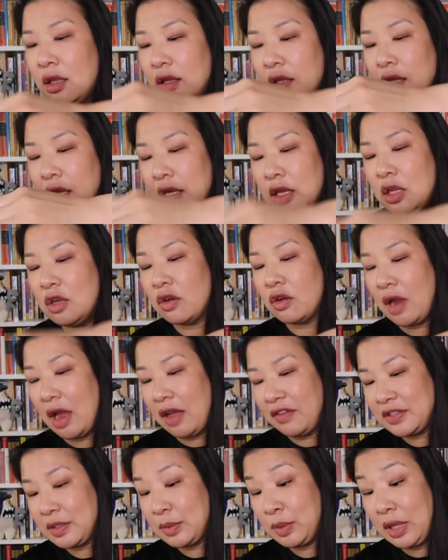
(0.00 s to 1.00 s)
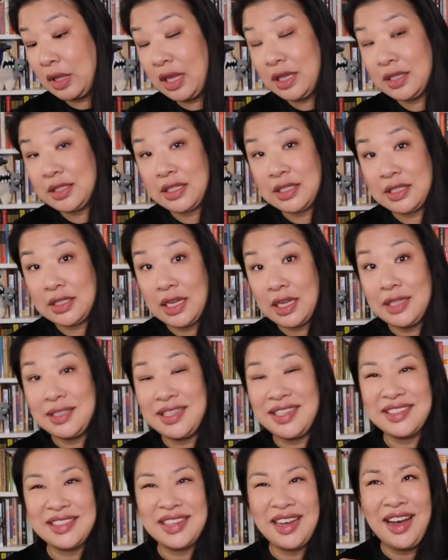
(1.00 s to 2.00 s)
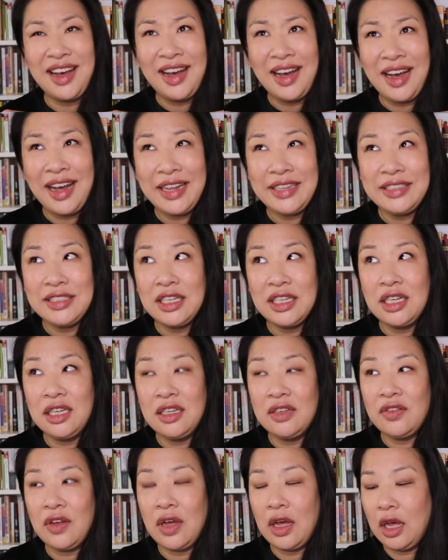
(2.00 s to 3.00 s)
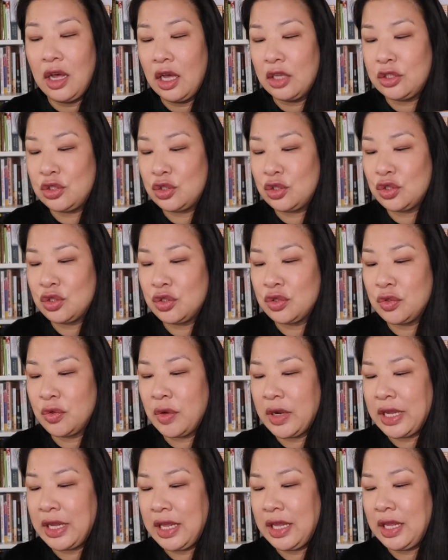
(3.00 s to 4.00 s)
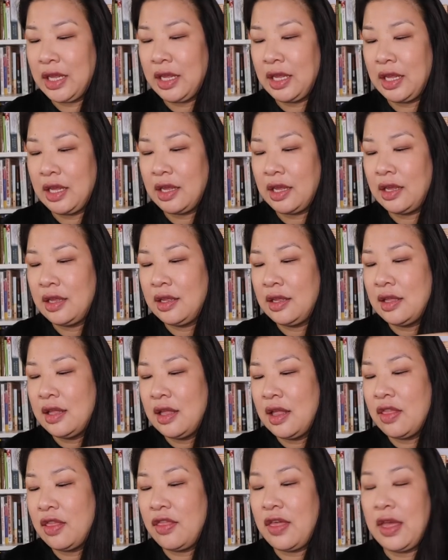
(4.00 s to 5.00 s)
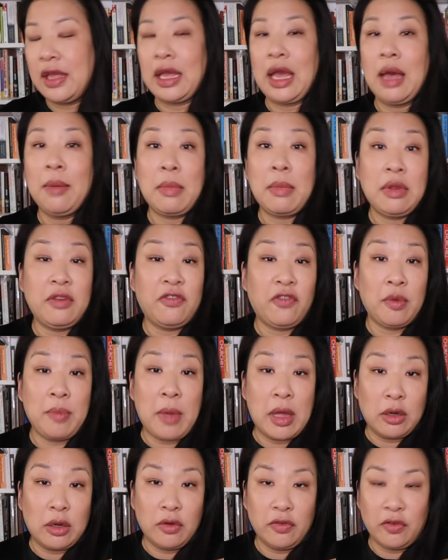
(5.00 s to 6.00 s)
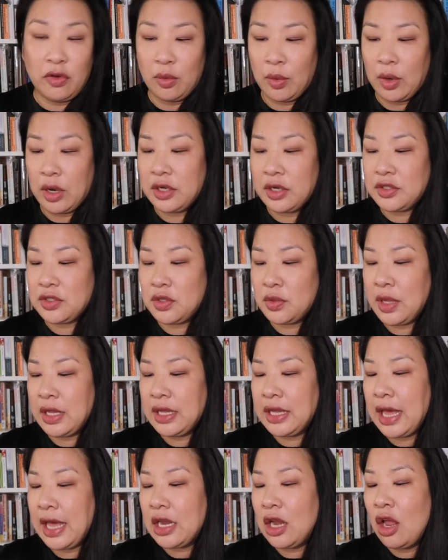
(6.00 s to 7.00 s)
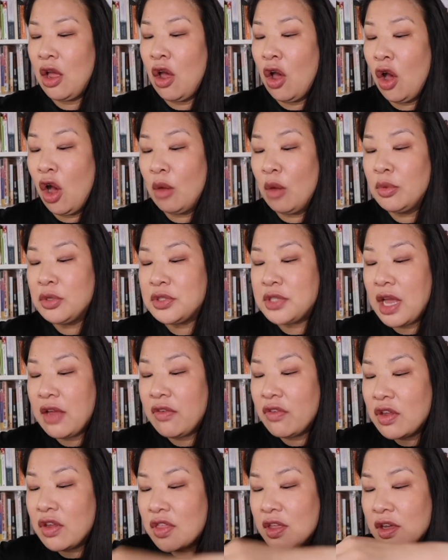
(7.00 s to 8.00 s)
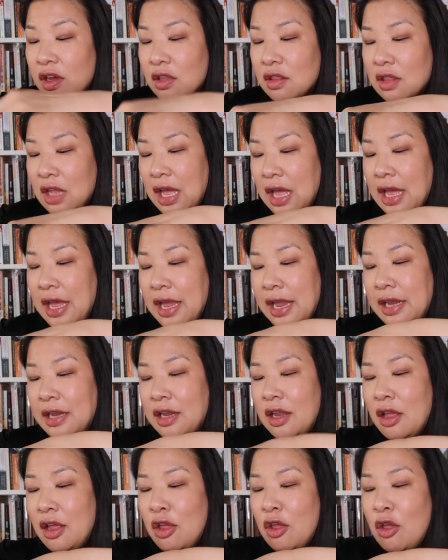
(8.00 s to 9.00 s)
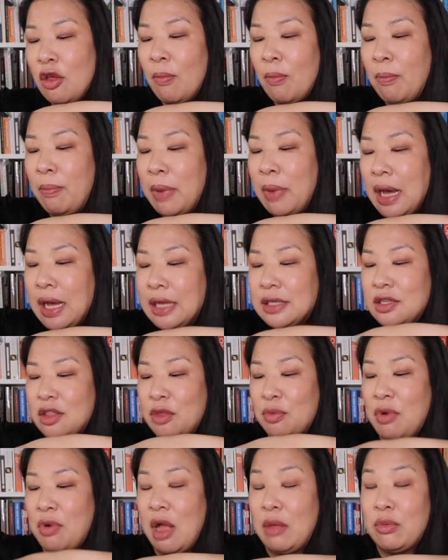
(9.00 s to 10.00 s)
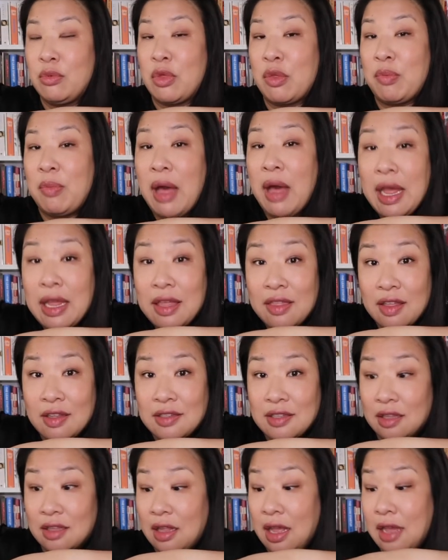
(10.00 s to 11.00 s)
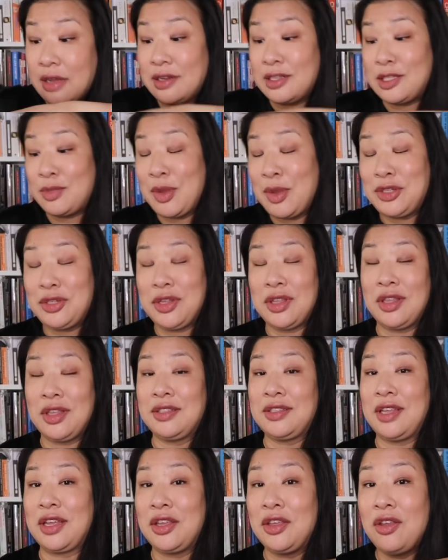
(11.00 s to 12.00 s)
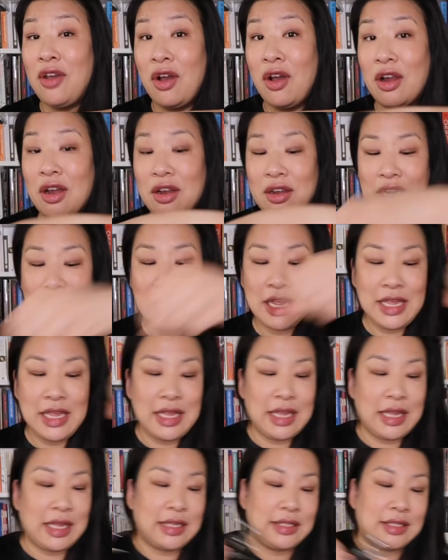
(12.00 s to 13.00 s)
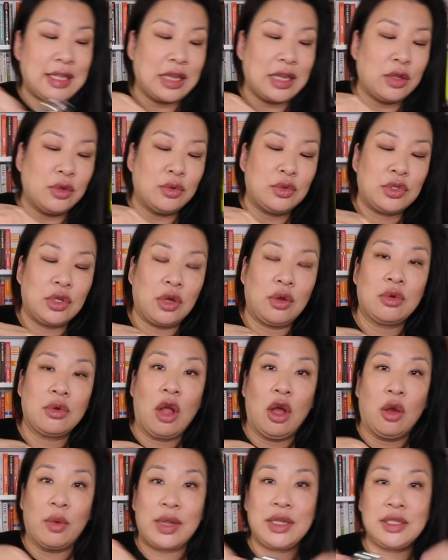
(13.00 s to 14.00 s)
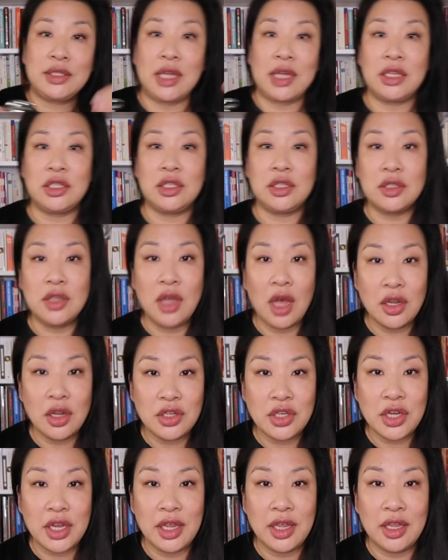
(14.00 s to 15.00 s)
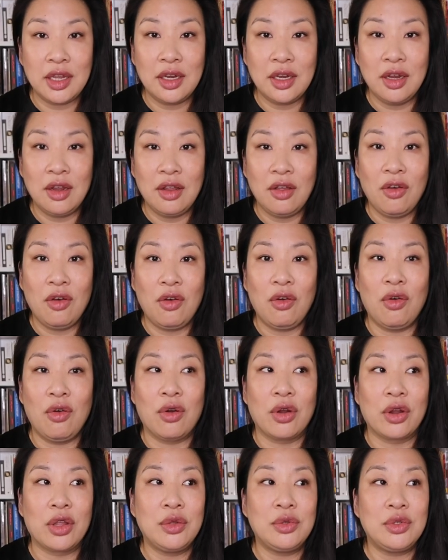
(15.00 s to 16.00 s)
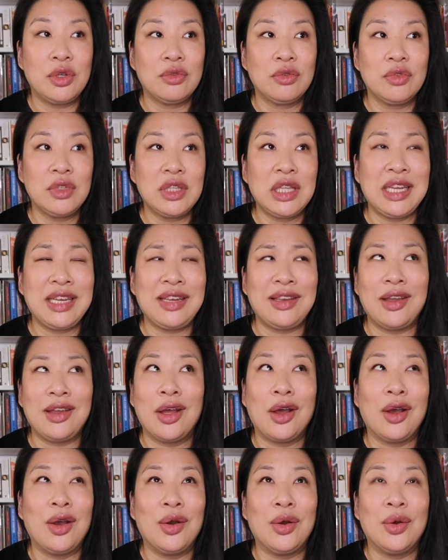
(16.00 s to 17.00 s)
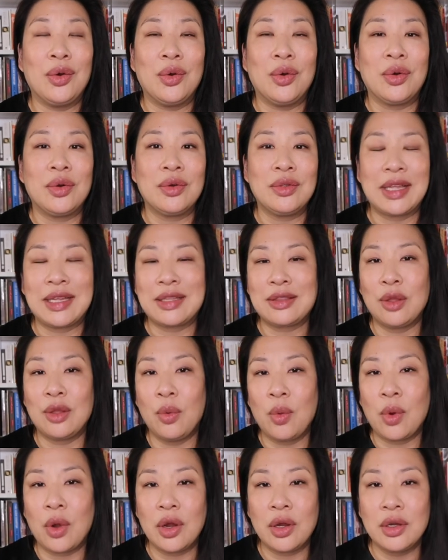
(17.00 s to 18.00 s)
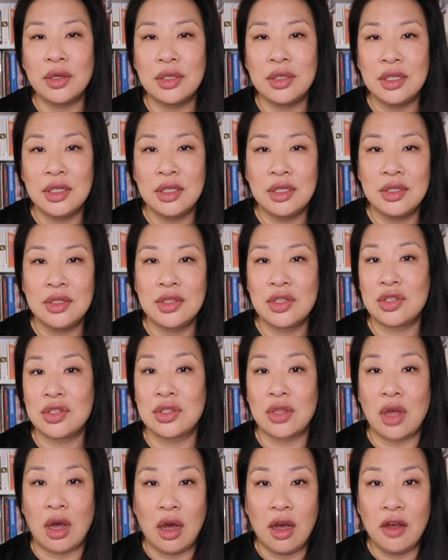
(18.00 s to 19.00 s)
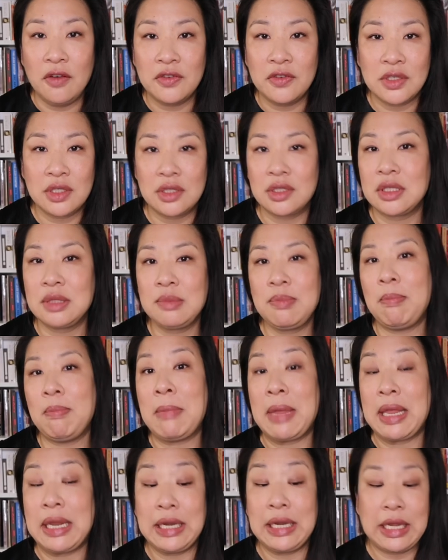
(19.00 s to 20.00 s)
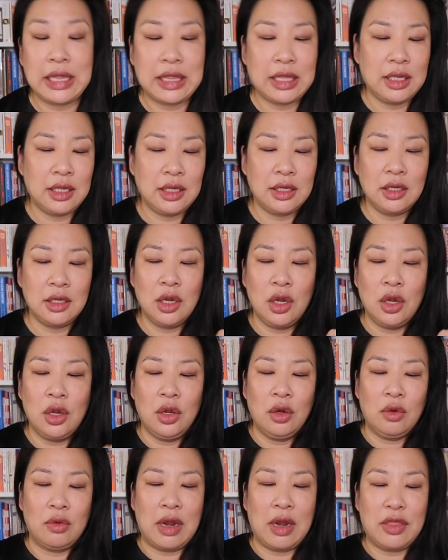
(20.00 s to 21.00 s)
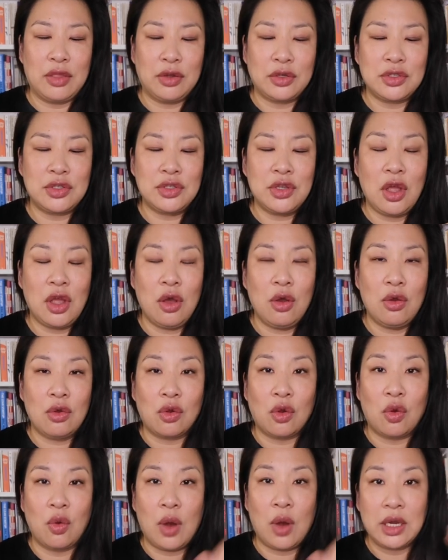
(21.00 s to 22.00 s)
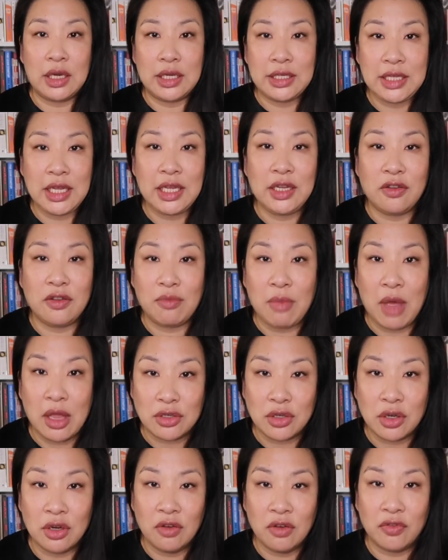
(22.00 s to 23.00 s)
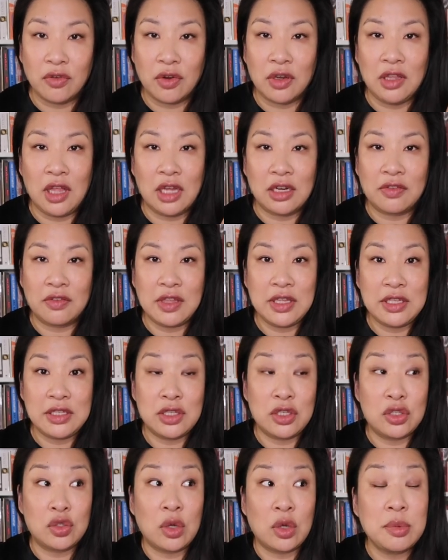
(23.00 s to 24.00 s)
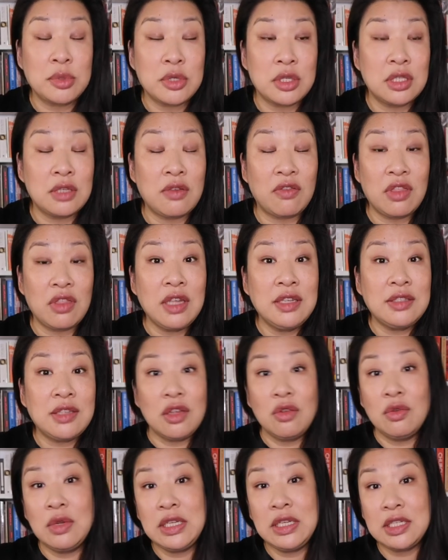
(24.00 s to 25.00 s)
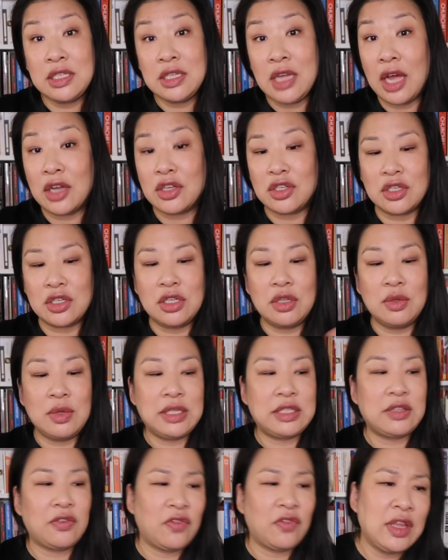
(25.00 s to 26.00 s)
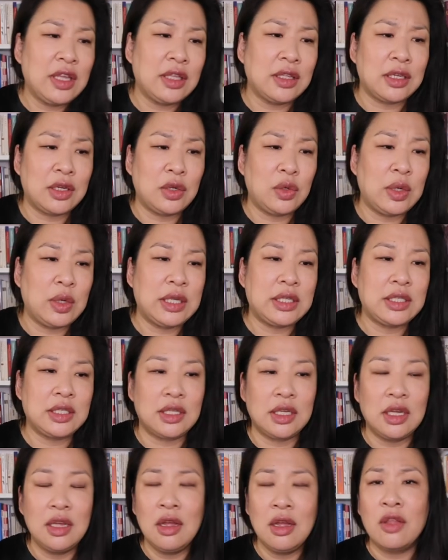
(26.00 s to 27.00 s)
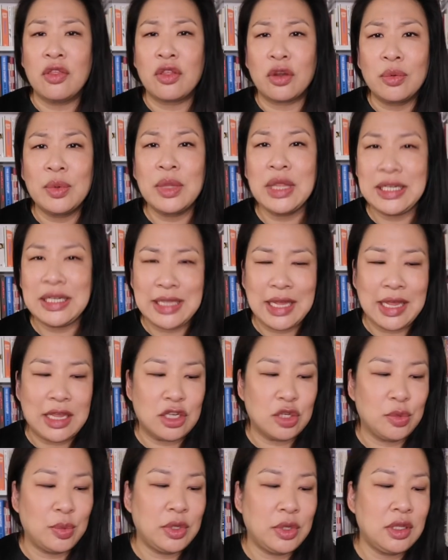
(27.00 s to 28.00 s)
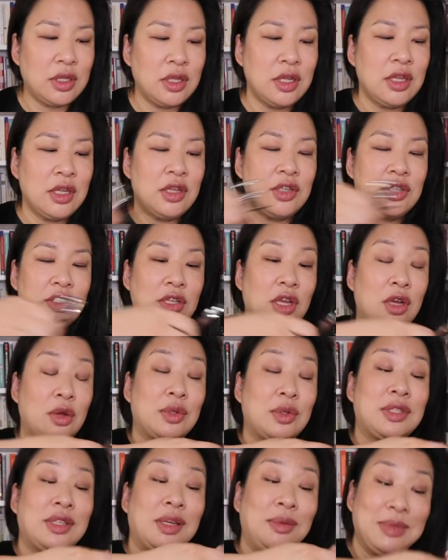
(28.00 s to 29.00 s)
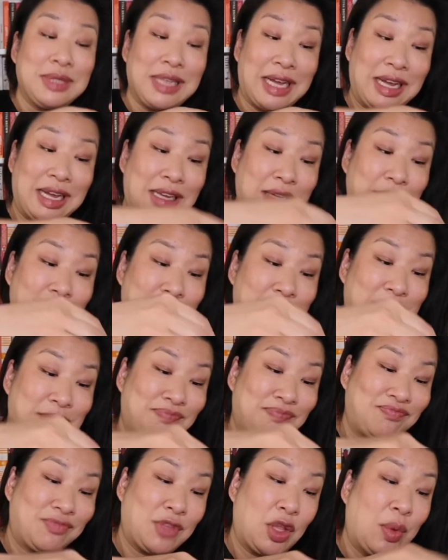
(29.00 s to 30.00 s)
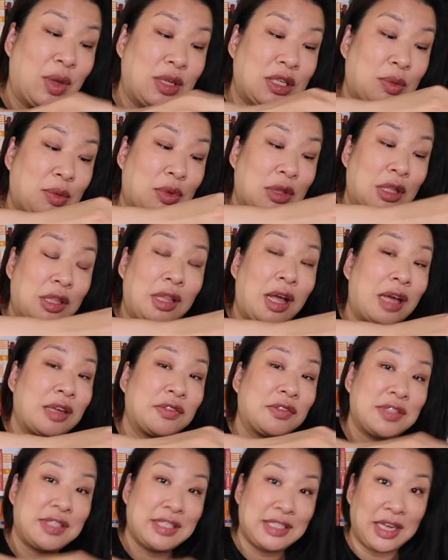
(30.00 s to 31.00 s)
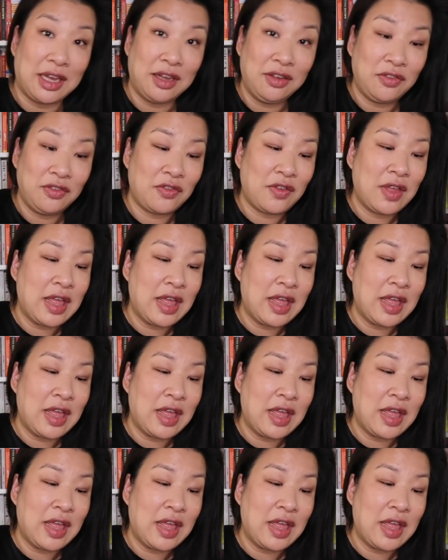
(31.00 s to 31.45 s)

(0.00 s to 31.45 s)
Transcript: Getting craft supplies these days is kind of a tricky thing. I mean, for better or for worse. You can get almost everything online, but the problem with buying things online, especially things like yarn, is that you don't always get to touch it or you don't really know, like the word soft doesn't mean anything, right? There's no quantitative measure for a lot of these descriptions of things that you need to touch and you need to feel and you need to, that are really tangible. So sometimes you end up with a lot of stuff